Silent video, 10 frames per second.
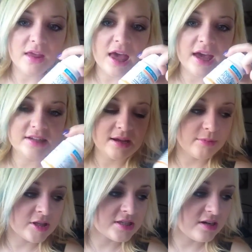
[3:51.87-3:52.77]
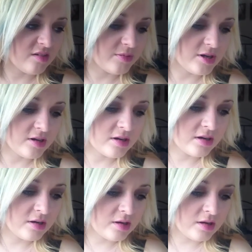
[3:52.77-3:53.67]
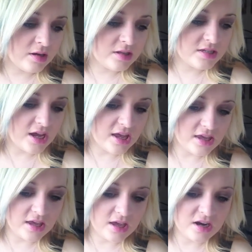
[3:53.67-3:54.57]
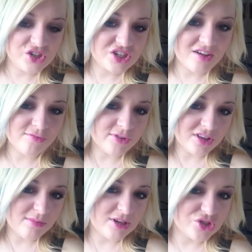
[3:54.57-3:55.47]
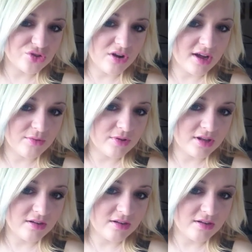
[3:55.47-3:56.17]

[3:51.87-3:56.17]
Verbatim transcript: hair tablets that I've been taking and I just haven't really been trying with it.